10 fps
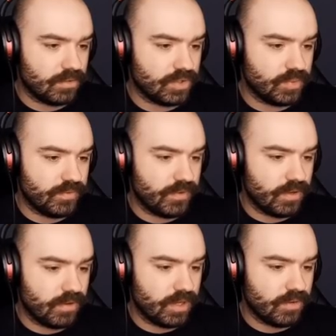Should we
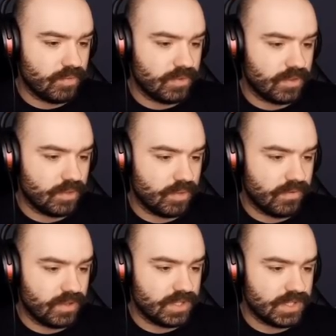fuck around with uh,
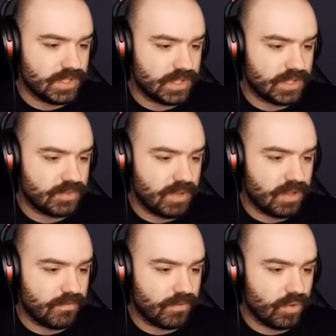whatever this is? Let's make
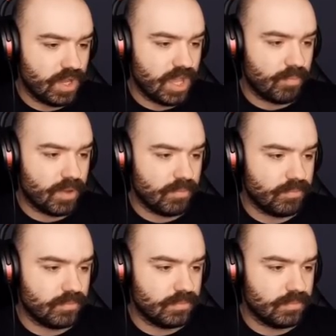a floating air pump